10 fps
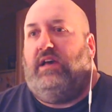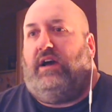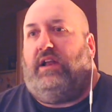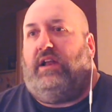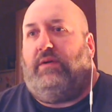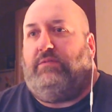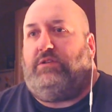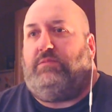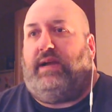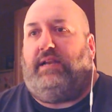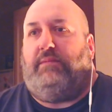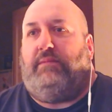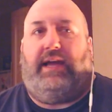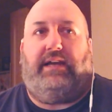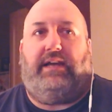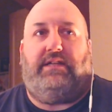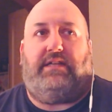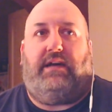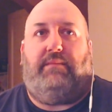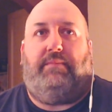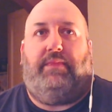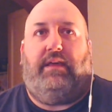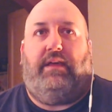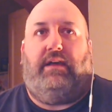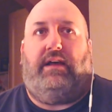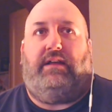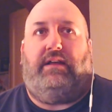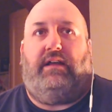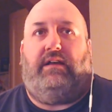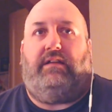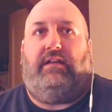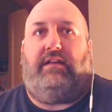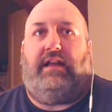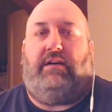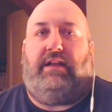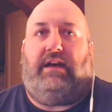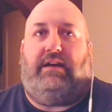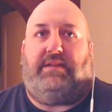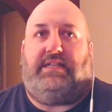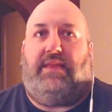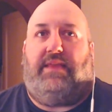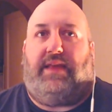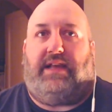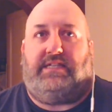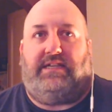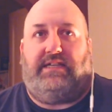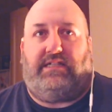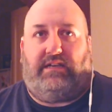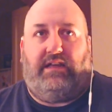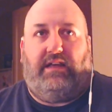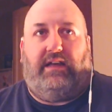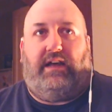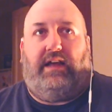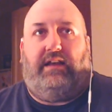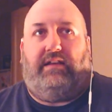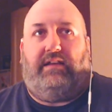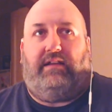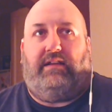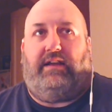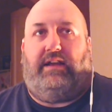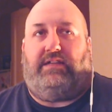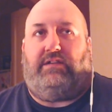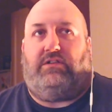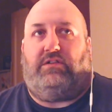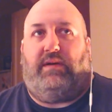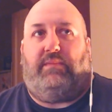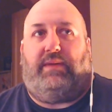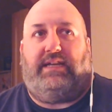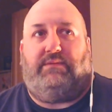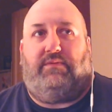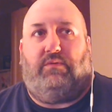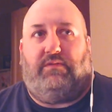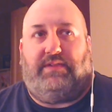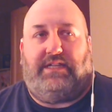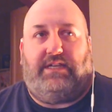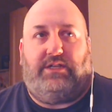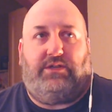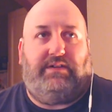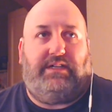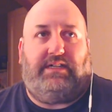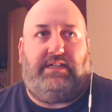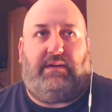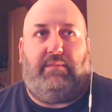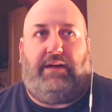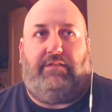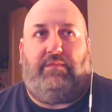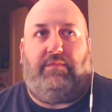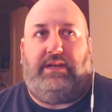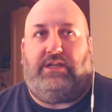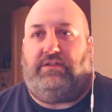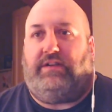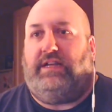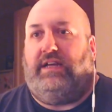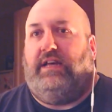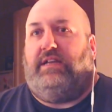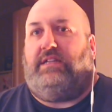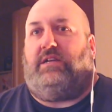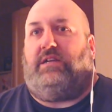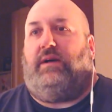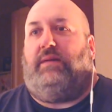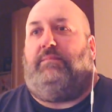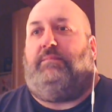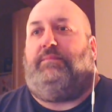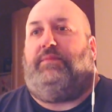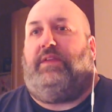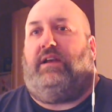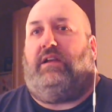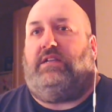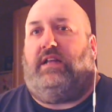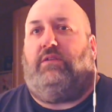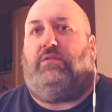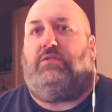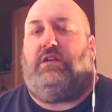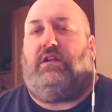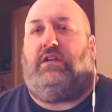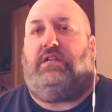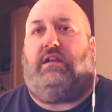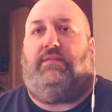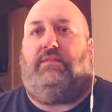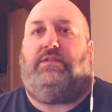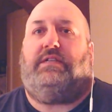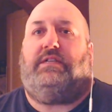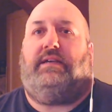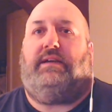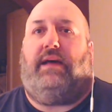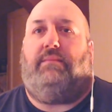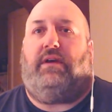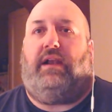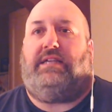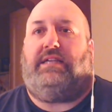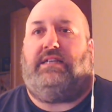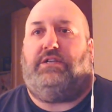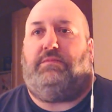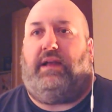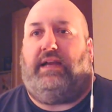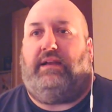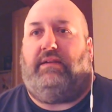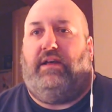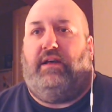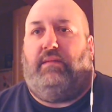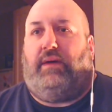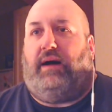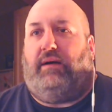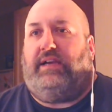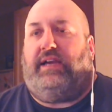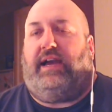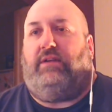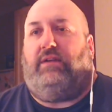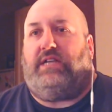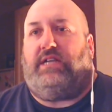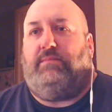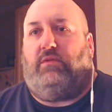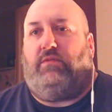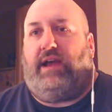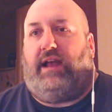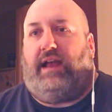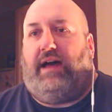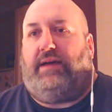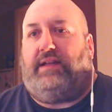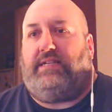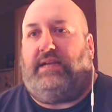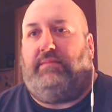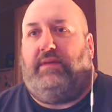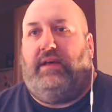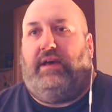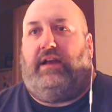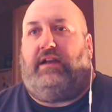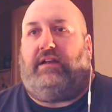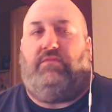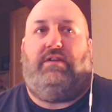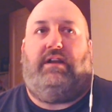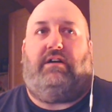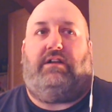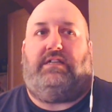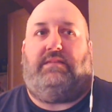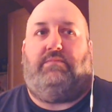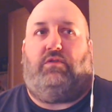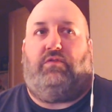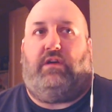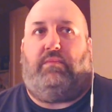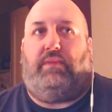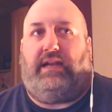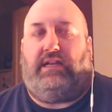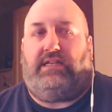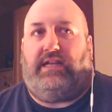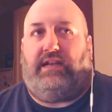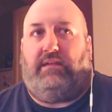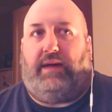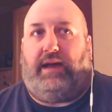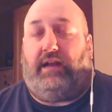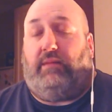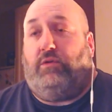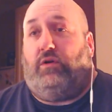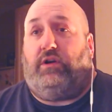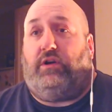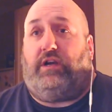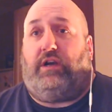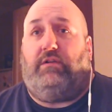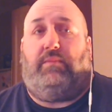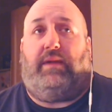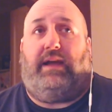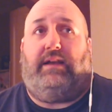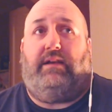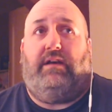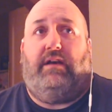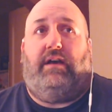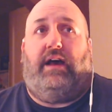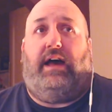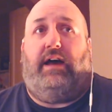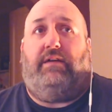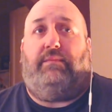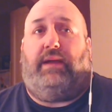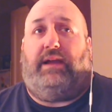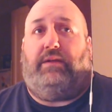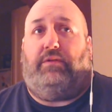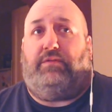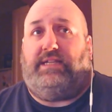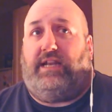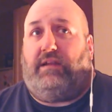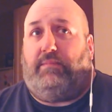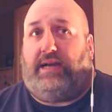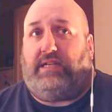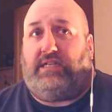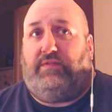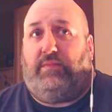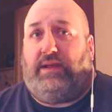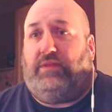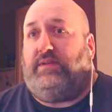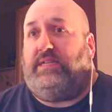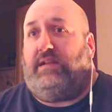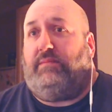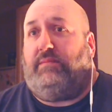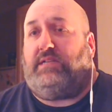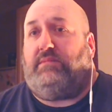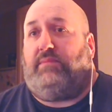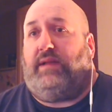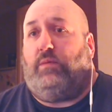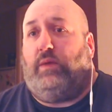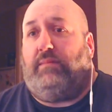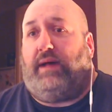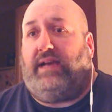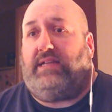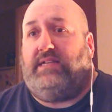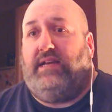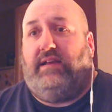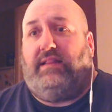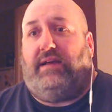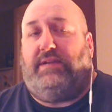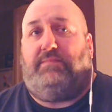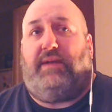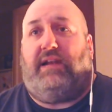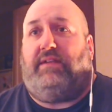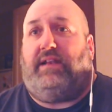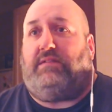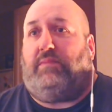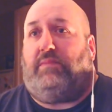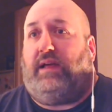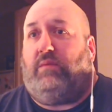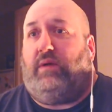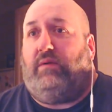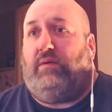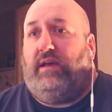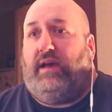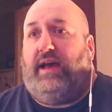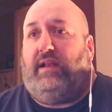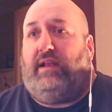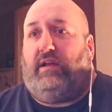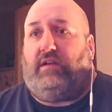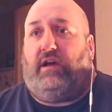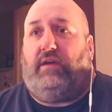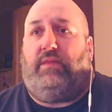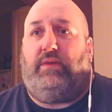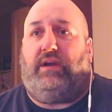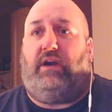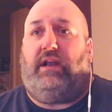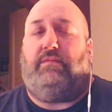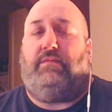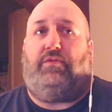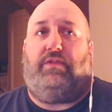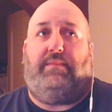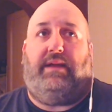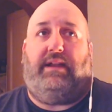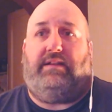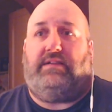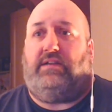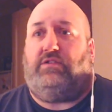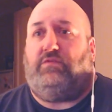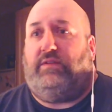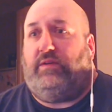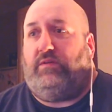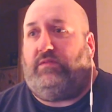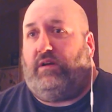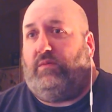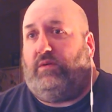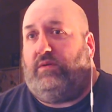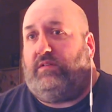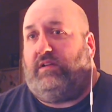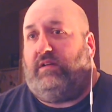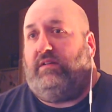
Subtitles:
I know he was mainly playing as an out-and-out number 10 that season. And he's lost a bit of pace with all of his injuries, and he's coming back from injury. So, yeah, I'd like to see that. I'd love to see Kolasinac playing, but he cannot take Monreal out of that team. And I don't really like to see Monreal playing at centre-back, and I'm not going to go to playing three centre-backs. If you play three centre-backs and play wing-backs, that means Bellerin doesn't play well, and then we can't have the three men in central midfield that I want. So